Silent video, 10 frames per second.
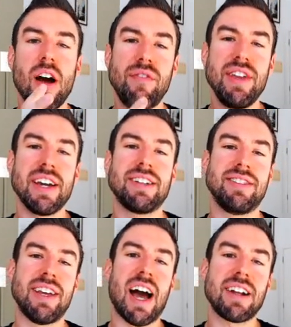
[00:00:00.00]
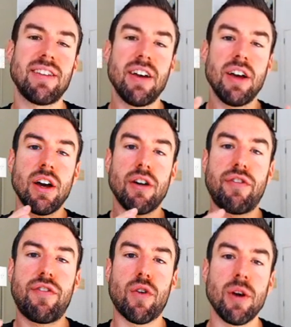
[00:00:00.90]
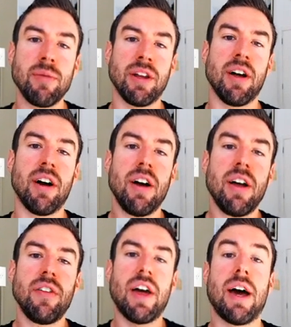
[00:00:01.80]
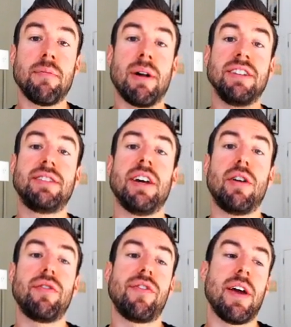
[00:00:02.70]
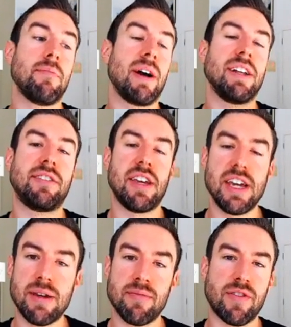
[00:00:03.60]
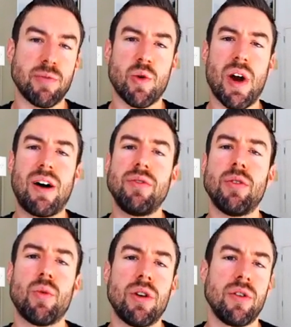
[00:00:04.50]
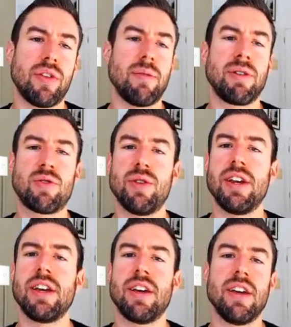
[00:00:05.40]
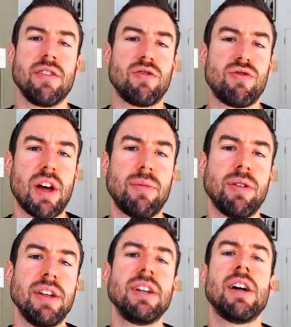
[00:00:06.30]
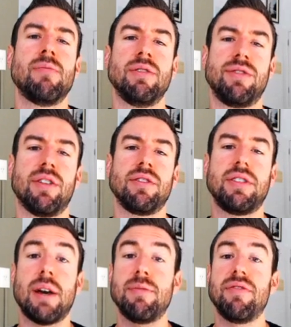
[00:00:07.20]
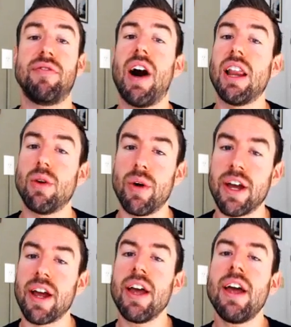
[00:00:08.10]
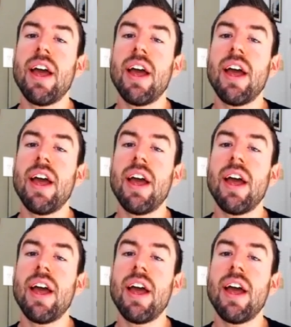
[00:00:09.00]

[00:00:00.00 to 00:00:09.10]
of the exact formula that myself and my team from around the world that have been creating incredible income results have been following.